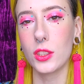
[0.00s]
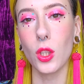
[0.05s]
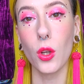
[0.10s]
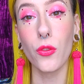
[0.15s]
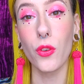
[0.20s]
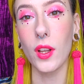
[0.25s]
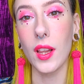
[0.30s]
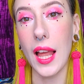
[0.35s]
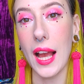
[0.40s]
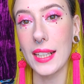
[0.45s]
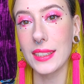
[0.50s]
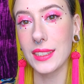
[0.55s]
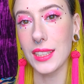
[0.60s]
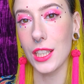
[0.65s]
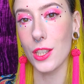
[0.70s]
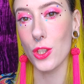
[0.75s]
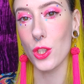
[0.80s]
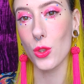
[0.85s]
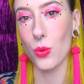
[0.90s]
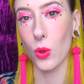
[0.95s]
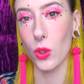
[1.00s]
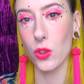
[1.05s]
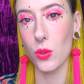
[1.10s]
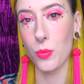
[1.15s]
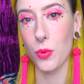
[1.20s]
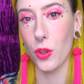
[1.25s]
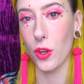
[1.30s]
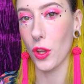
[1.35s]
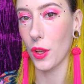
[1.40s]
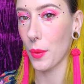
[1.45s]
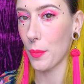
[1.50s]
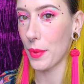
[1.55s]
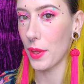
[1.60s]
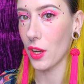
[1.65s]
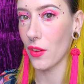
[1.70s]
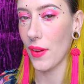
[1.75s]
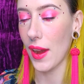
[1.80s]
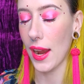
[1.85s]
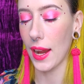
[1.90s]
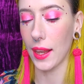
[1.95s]
And so for last, I just want to put on a
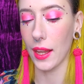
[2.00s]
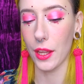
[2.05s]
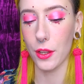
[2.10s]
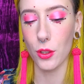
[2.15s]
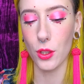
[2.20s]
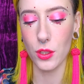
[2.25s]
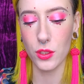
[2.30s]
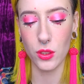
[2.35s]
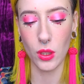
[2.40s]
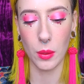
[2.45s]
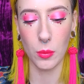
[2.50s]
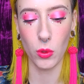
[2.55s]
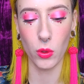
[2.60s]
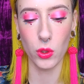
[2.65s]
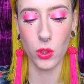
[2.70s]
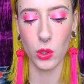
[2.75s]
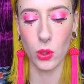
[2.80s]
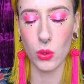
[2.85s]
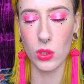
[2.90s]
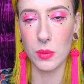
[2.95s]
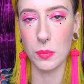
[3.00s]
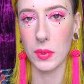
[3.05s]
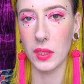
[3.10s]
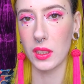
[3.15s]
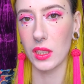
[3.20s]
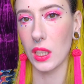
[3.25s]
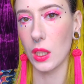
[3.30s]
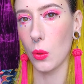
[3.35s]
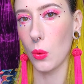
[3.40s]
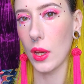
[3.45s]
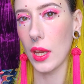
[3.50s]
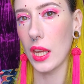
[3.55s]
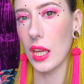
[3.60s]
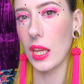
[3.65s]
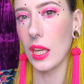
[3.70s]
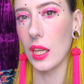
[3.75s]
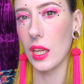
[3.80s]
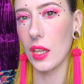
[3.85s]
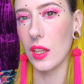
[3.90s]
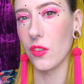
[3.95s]
bit of highlighter, so I'm going to use Milky
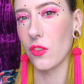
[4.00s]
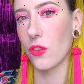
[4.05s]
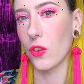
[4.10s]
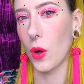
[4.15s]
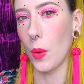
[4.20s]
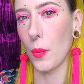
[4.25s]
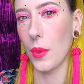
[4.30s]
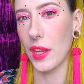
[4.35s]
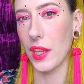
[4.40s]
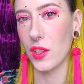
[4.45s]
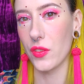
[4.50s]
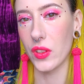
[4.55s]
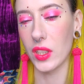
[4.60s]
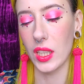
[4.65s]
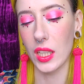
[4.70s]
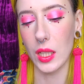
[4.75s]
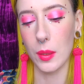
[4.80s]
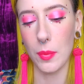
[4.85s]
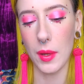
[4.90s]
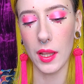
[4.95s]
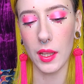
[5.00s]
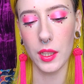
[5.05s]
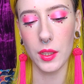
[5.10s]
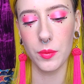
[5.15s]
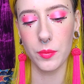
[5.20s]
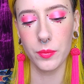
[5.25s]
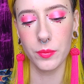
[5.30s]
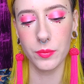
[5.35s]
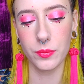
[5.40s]
Way from the Infinity palette.